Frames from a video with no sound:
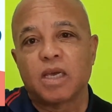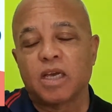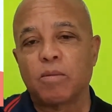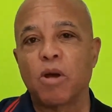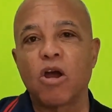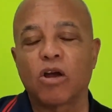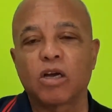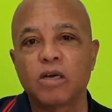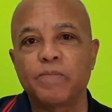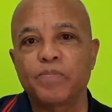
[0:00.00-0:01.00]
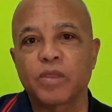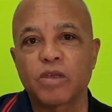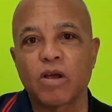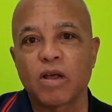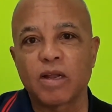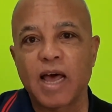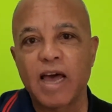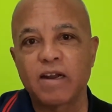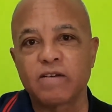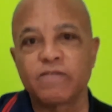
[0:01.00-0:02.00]
In America, there are a
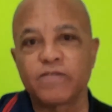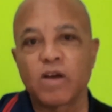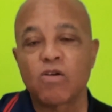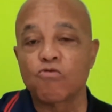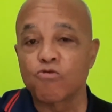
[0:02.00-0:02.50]
lot of